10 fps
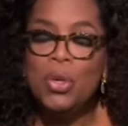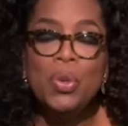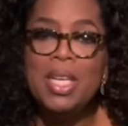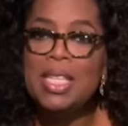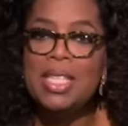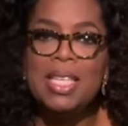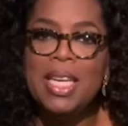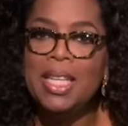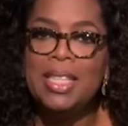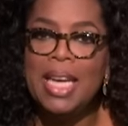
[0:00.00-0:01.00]
Who doesn't
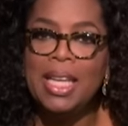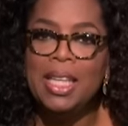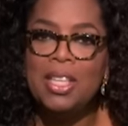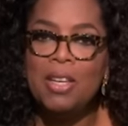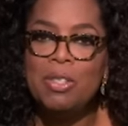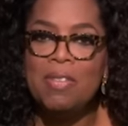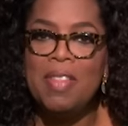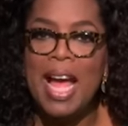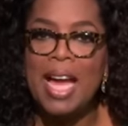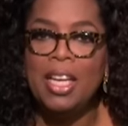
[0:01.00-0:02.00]
need a daily dose of
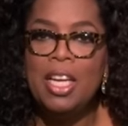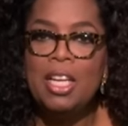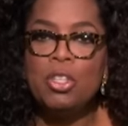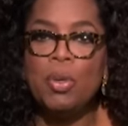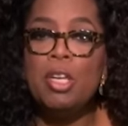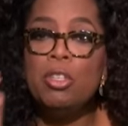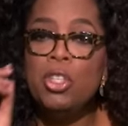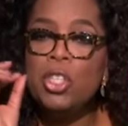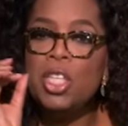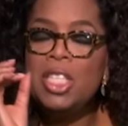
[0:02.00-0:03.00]
that? So here's
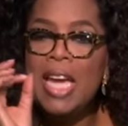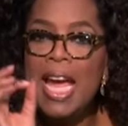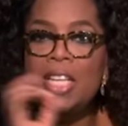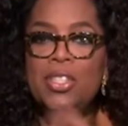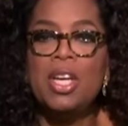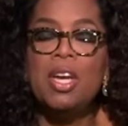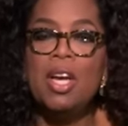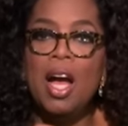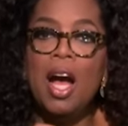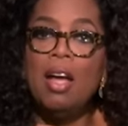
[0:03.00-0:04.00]
just a taste
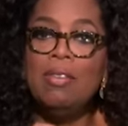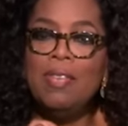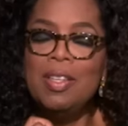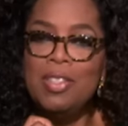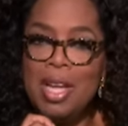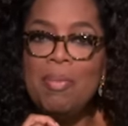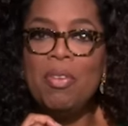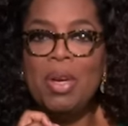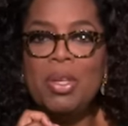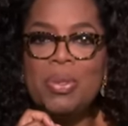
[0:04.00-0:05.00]
of some
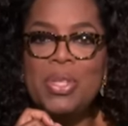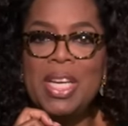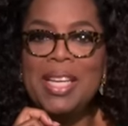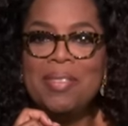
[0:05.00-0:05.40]
of what you'll see.